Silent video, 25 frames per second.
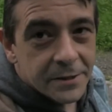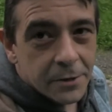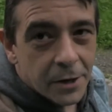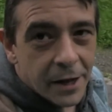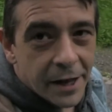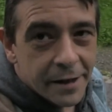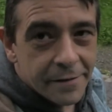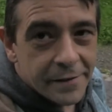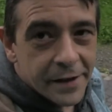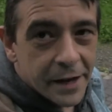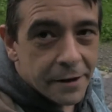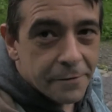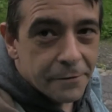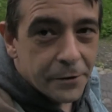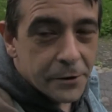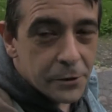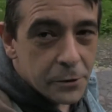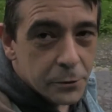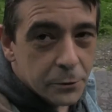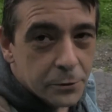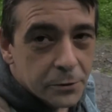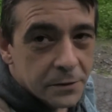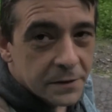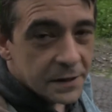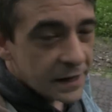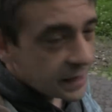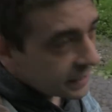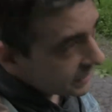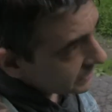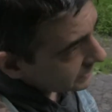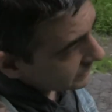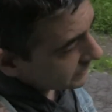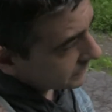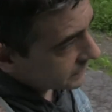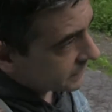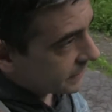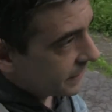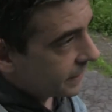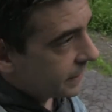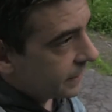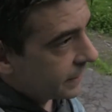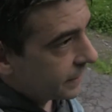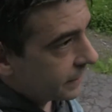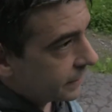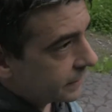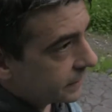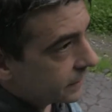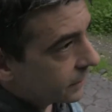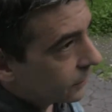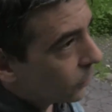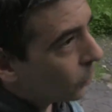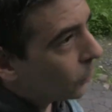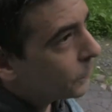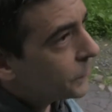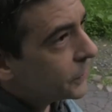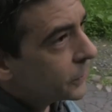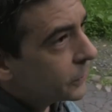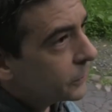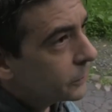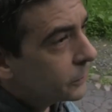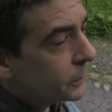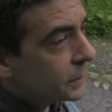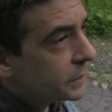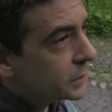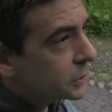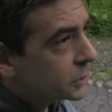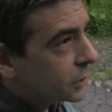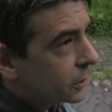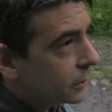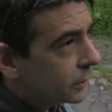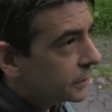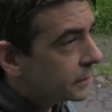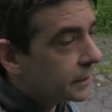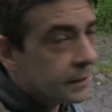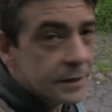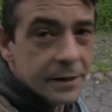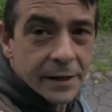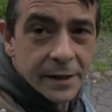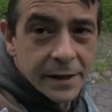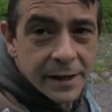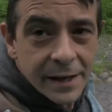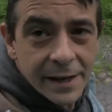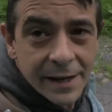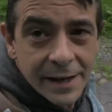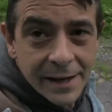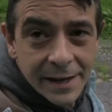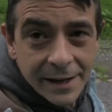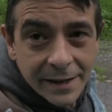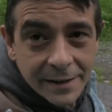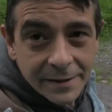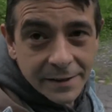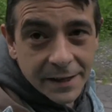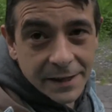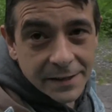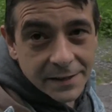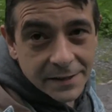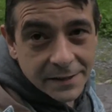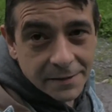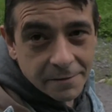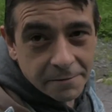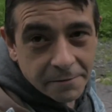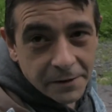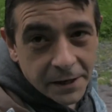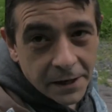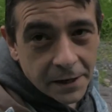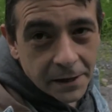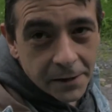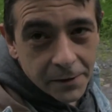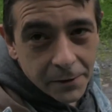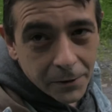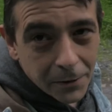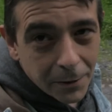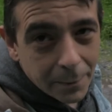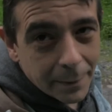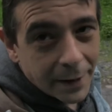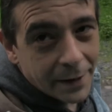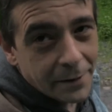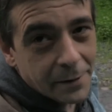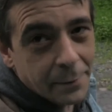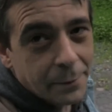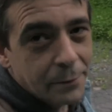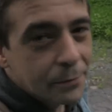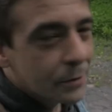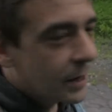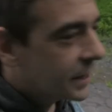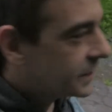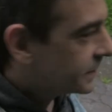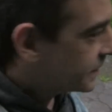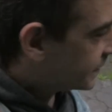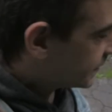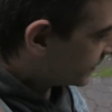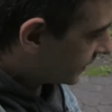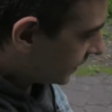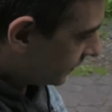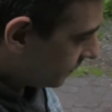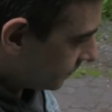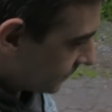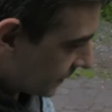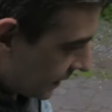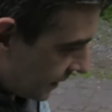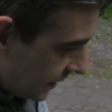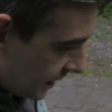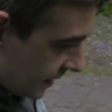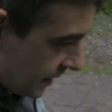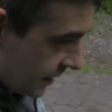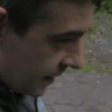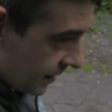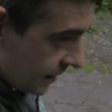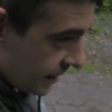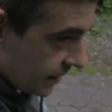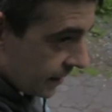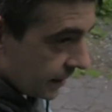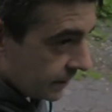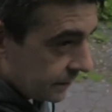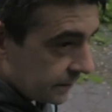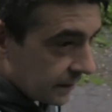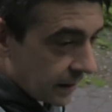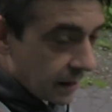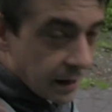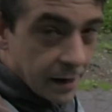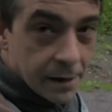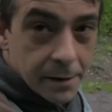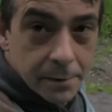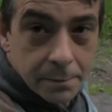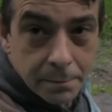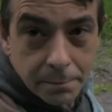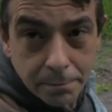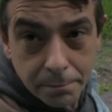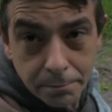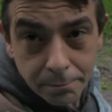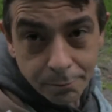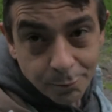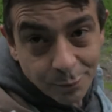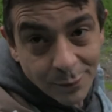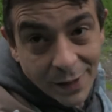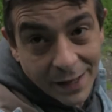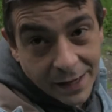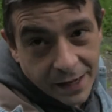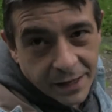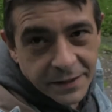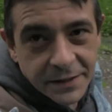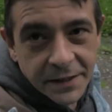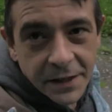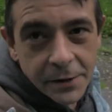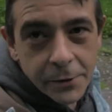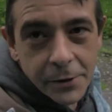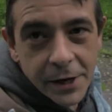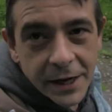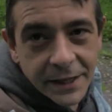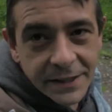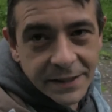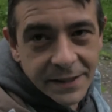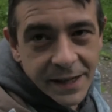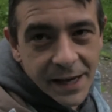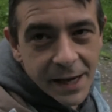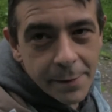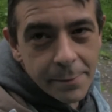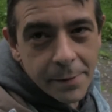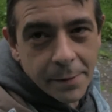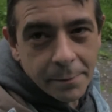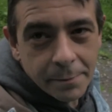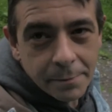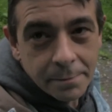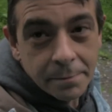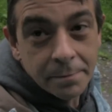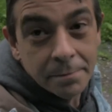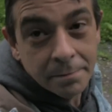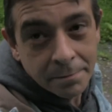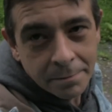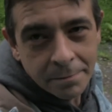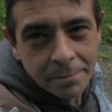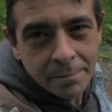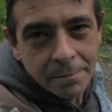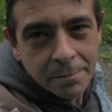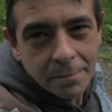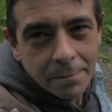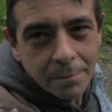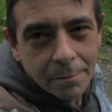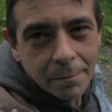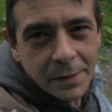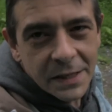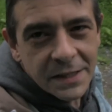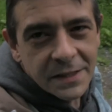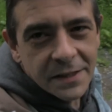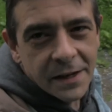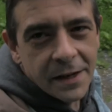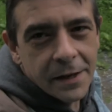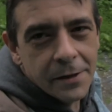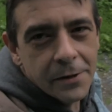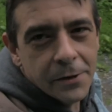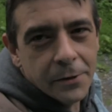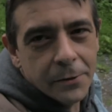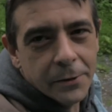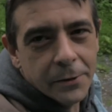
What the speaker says: all I've got for you today. Hope you enjoyed this video about the Praktica, and I'll see you next time. Be seeing you